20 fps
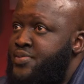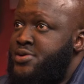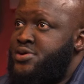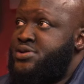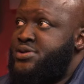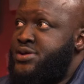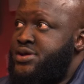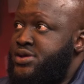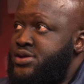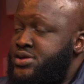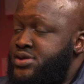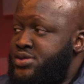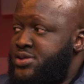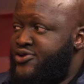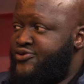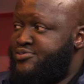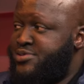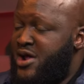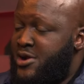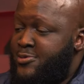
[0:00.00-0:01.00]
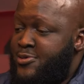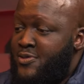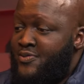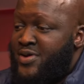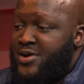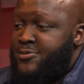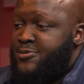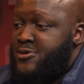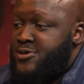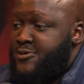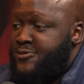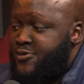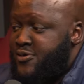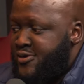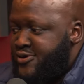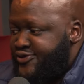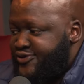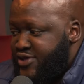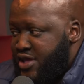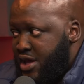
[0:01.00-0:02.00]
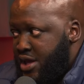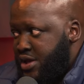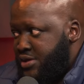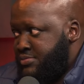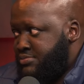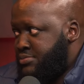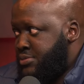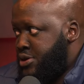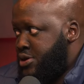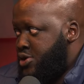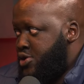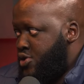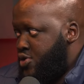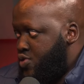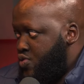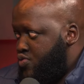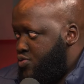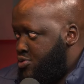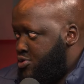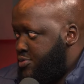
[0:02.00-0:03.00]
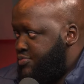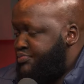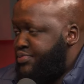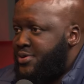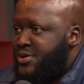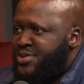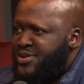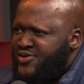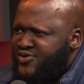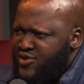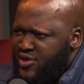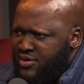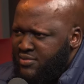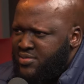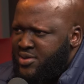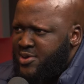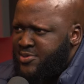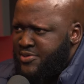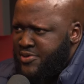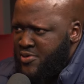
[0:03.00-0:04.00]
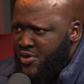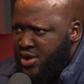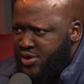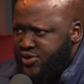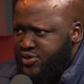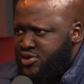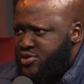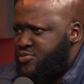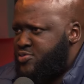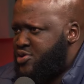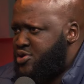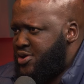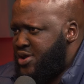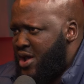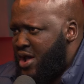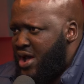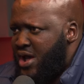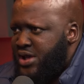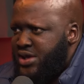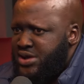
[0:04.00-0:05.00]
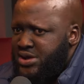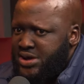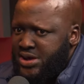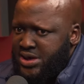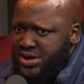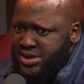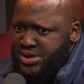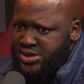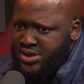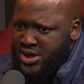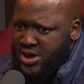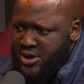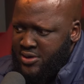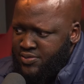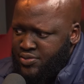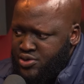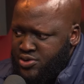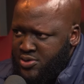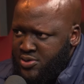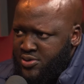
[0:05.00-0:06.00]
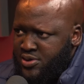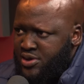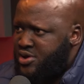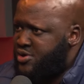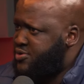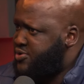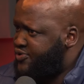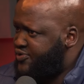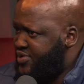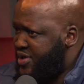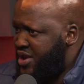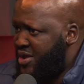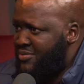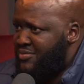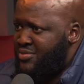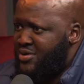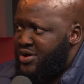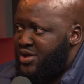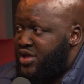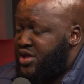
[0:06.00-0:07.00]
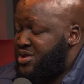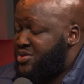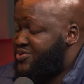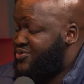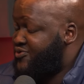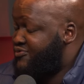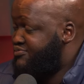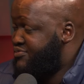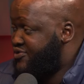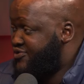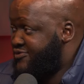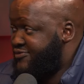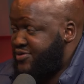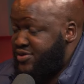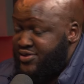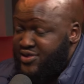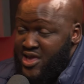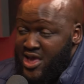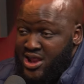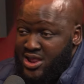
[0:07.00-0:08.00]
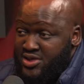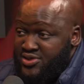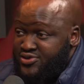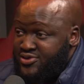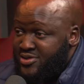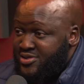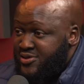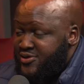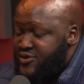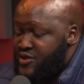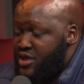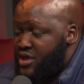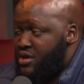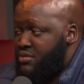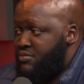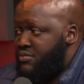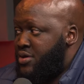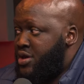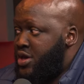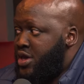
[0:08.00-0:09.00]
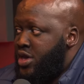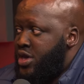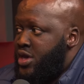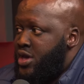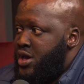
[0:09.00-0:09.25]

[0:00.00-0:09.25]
of building this platform. But for the first time, we could build the team that we wanted. We could hire, increase the number, get specific talents on the team,